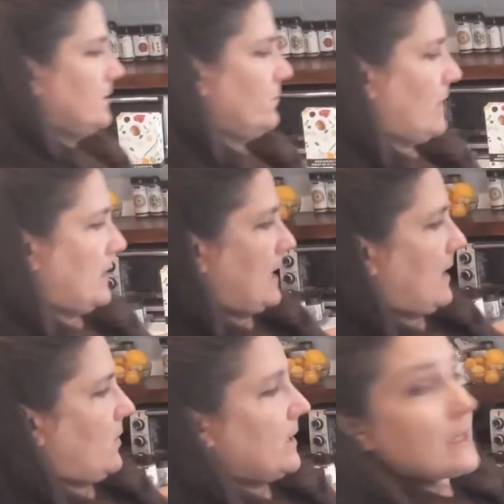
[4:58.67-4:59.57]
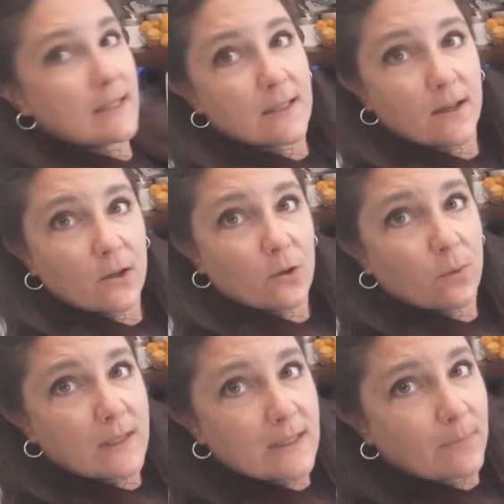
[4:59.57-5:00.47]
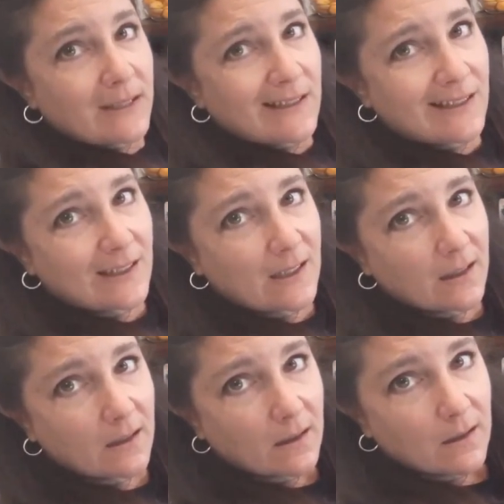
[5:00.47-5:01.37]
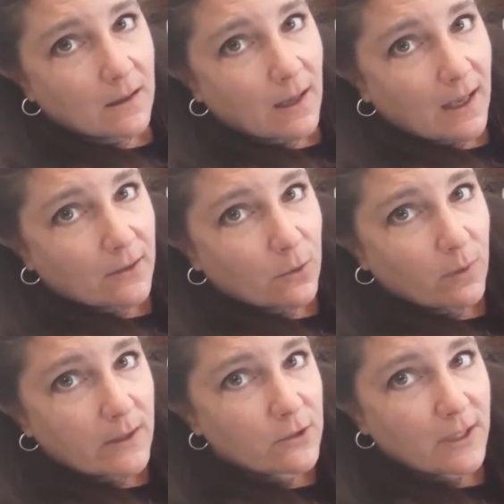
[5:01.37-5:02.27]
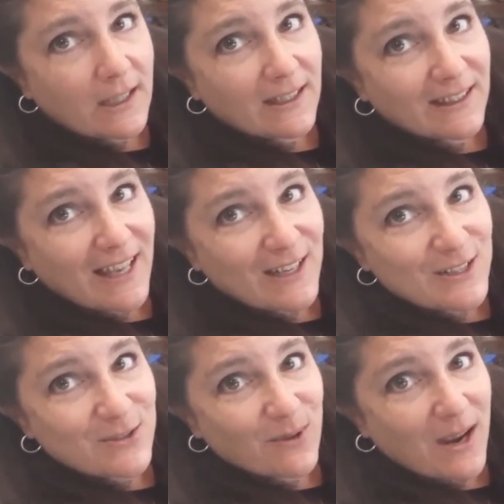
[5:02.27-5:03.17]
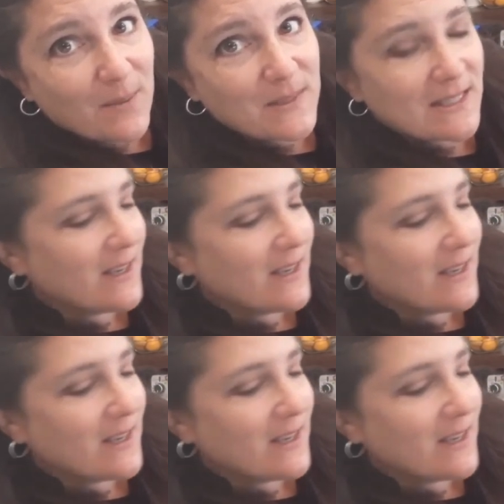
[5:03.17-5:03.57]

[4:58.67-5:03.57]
right now is crispy and crunchy lettuce wraps.